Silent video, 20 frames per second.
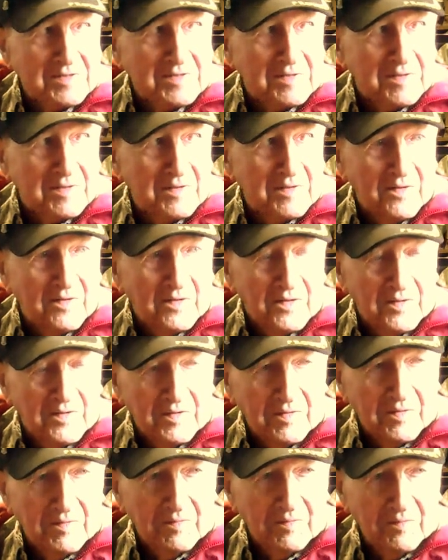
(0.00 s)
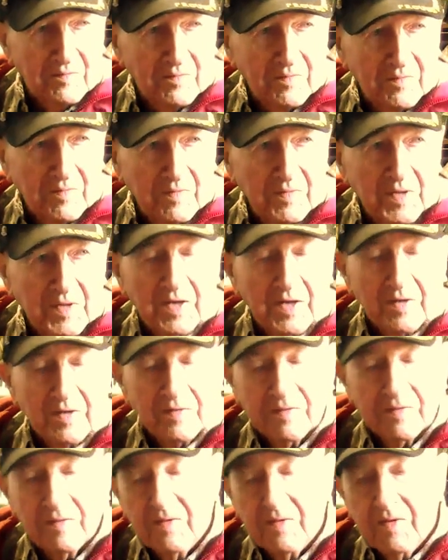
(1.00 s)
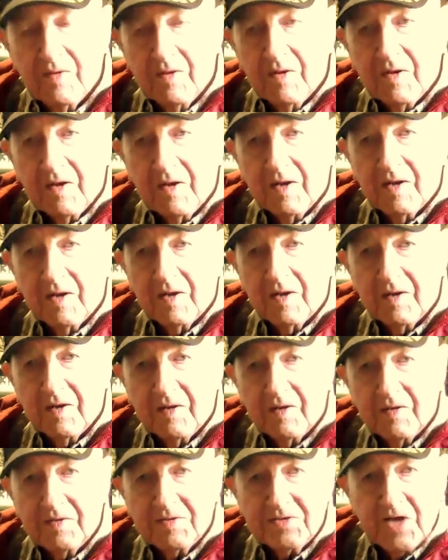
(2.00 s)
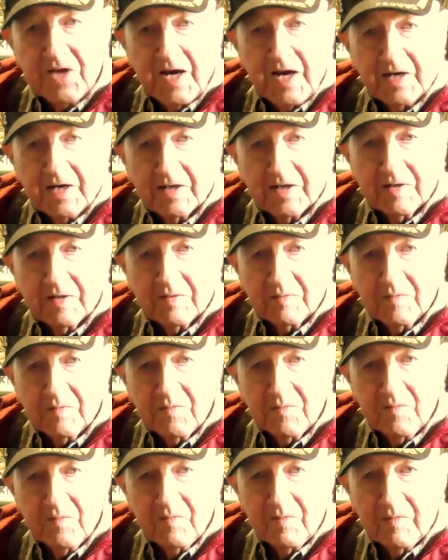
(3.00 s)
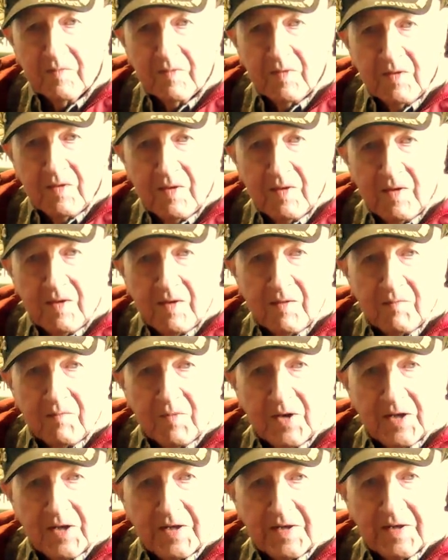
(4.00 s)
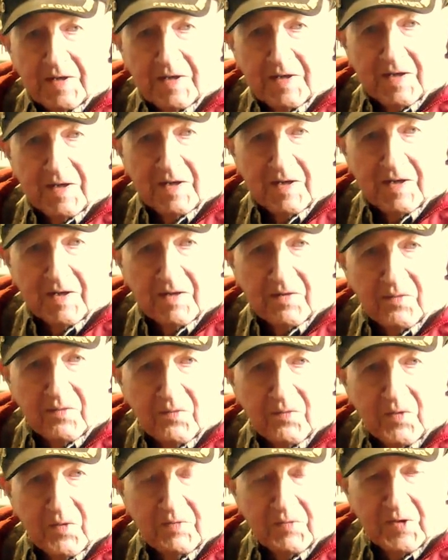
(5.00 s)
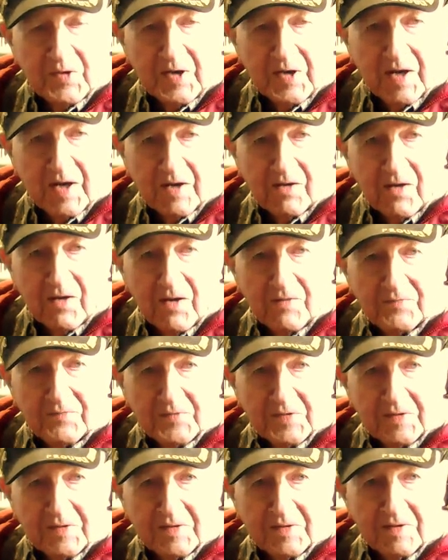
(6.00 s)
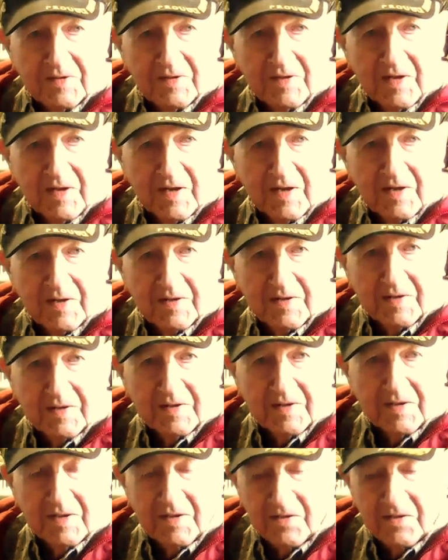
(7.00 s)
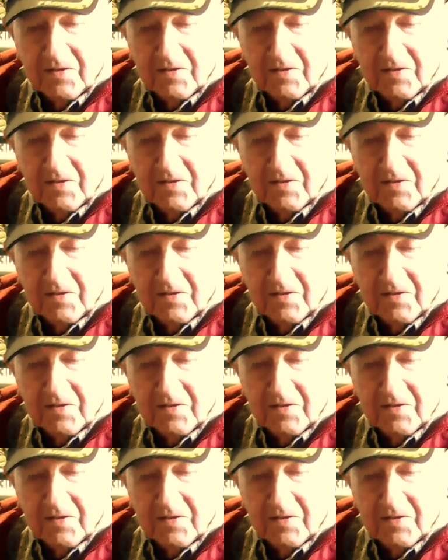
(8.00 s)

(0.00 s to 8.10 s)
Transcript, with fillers: and or the yeah and jacket. But uh, when we got off at, at uh,